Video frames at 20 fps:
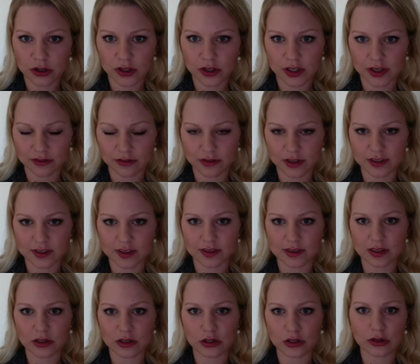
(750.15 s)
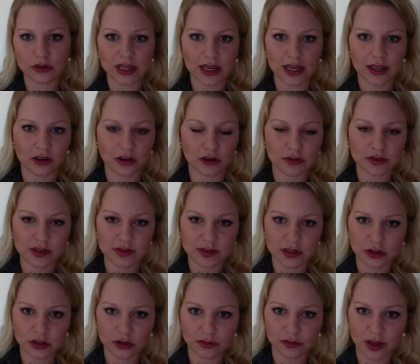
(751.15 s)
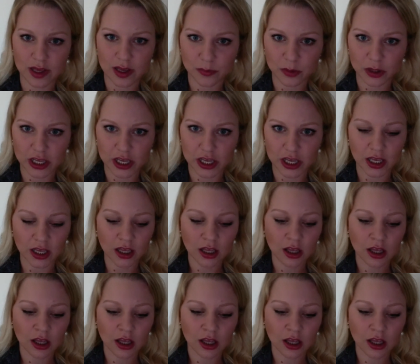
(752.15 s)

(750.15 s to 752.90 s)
if this is a new diagnosis in your family